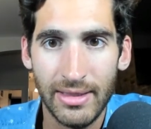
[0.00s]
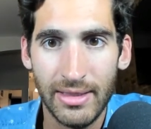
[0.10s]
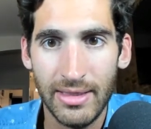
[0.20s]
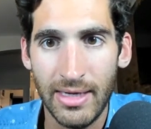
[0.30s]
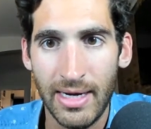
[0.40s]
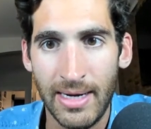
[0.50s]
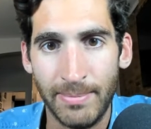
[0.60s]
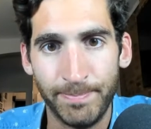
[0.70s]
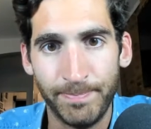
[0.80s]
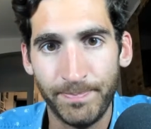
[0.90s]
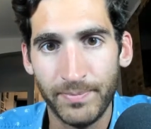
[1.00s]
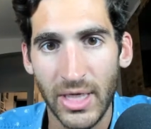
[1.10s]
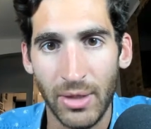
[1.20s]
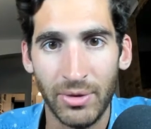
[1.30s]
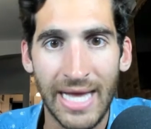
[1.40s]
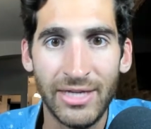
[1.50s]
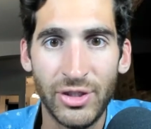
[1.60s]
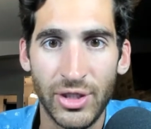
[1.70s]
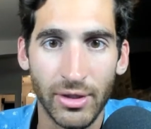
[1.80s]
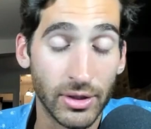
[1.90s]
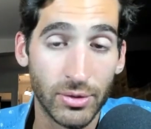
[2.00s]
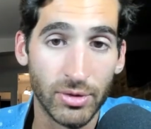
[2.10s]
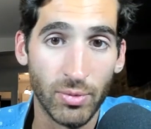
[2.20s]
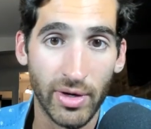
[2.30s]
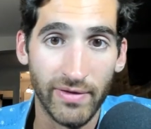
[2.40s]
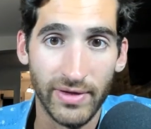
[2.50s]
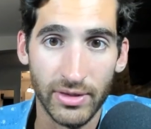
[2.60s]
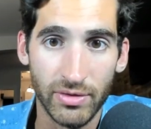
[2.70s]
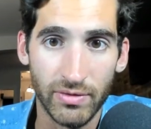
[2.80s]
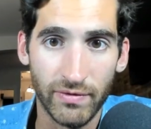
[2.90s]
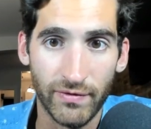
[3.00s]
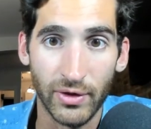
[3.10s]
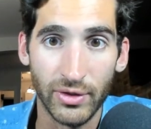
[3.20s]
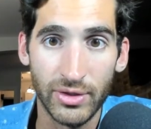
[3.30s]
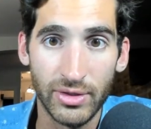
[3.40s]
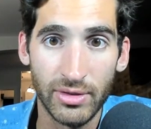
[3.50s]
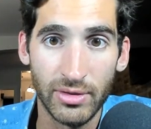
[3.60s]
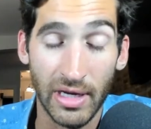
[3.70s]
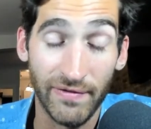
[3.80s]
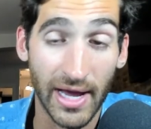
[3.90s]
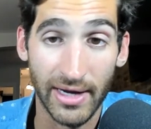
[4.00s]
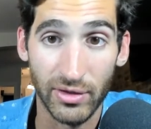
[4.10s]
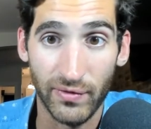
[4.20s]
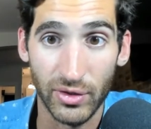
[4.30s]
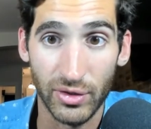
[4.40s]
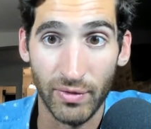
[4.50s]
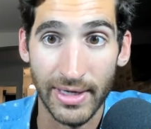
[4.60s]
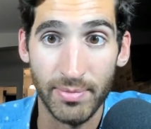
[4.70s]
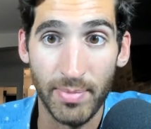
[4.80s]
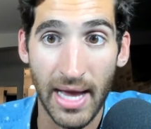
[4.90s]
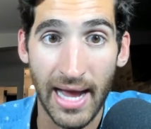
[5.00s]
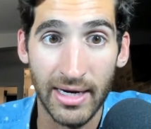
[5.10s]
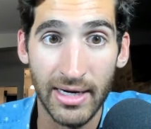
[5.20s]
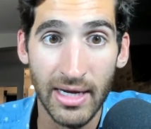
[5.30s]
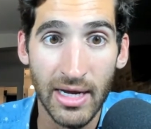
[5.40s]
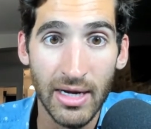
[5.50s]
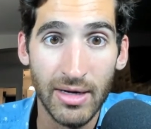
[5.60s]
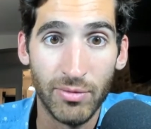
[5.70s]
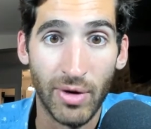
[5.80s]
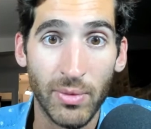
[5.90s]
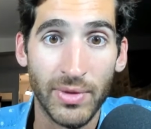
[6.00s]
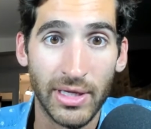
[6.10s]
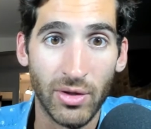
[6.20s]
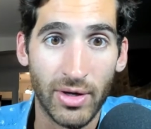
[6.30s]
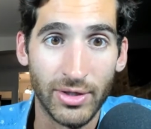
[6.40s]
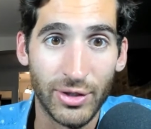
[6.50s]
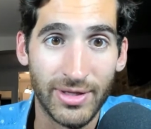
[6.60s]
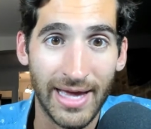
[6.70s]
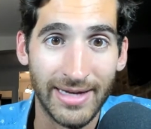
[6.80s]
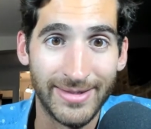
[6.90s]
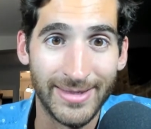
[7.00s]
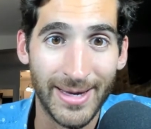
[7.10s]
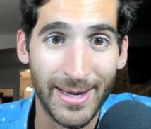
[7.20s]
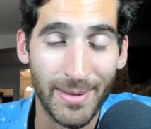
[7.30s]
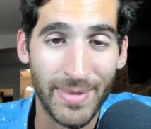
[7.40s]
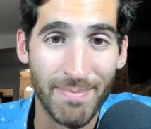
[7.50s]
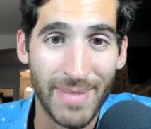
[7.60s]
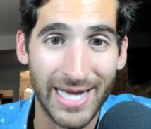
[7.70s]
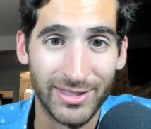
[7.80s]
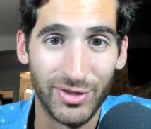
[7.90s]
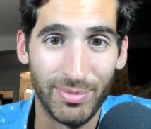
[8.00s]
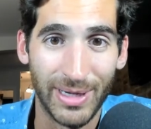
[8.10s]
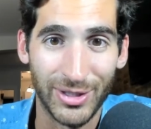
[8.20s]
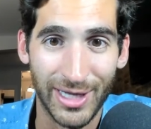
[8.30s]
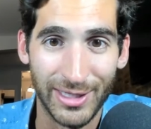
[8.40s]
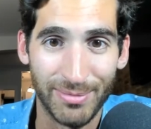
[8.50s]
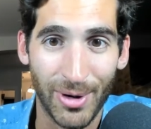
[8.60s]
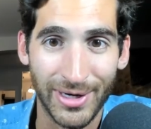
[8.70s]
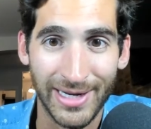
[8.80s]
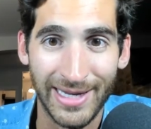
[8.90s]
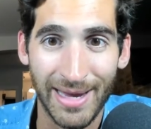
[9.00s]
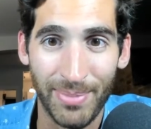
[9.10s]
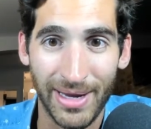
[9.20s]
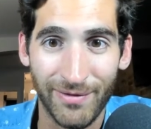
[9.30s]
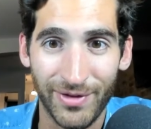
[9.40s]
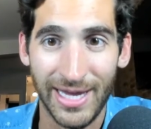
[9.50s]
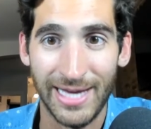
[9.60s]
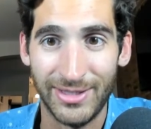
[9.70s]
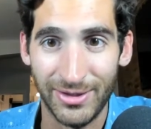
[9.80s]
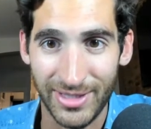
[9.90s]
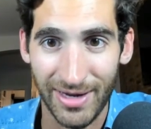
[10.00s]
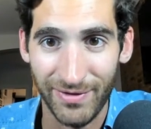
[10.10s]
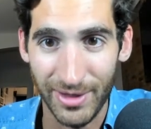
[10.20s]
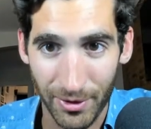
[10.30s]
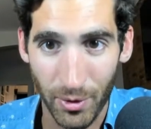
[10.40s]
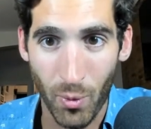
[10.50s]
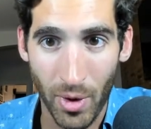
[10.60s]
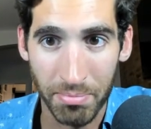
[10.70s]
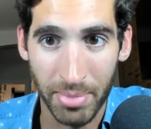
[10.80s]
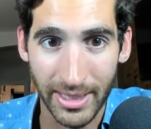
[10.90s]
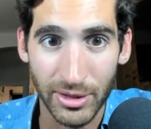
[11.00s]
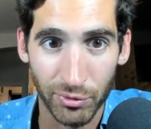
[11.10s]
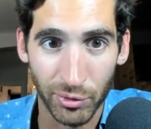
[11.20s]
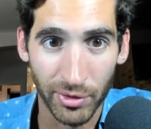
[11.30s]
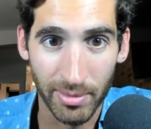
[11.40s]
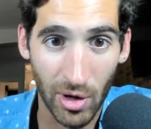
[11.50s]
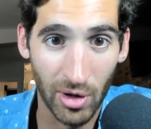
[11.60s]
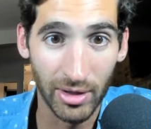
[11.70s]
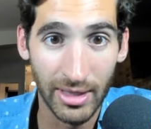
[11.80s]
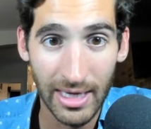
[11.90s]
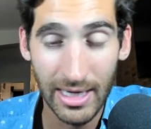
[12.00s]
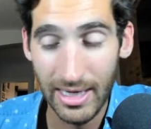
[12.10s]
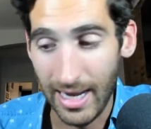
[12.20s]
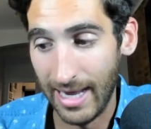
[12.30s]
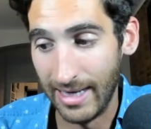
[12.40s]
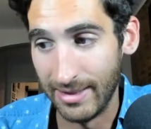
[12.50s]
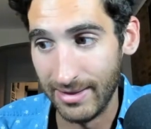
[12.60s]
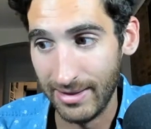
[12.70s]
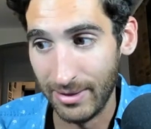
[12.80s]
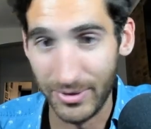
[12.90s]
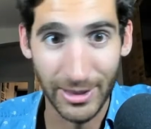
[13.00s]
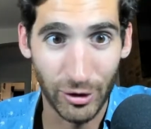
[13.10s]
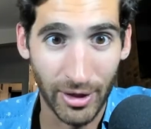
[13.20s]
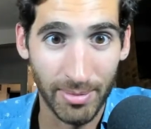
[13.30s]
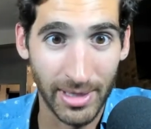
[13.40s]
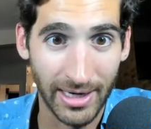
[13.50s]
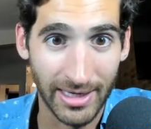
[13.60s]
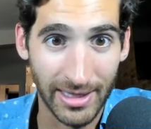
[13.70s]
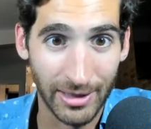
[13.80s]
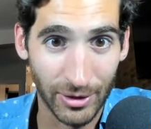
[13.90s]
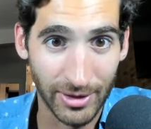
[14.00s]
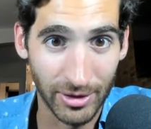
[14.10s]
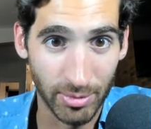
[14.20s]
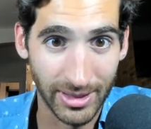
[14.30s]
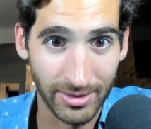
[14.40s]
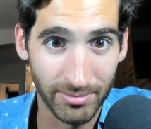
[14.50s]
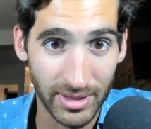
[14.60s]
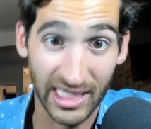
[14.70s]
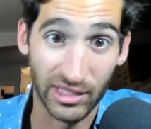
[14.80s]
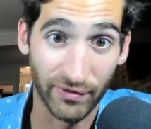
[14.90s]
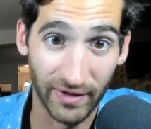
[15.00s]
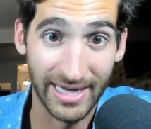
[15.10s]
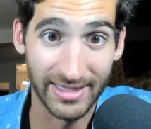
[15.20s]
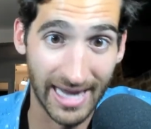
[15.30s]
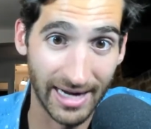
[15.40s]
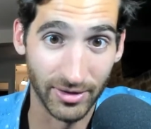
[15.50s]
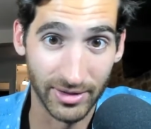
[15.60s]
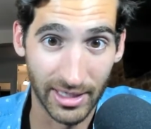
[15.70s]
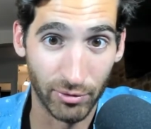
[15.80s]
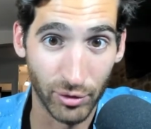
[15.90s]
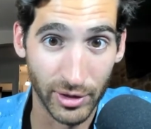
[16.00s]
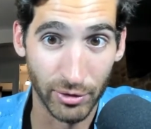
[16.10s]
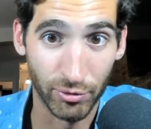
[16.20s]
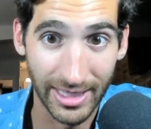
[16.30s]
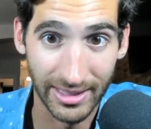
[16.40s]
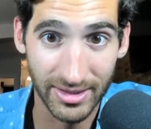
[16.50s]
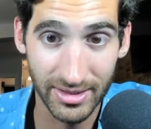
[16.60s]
you know, last year, this was one of his first, if not his first race back, right launched that that massive specialized marketing campaign for the SL7, you know, the one bike to rule them all. And it was at Strade Bianche that it turned out to be six flat tires that'll ruin your race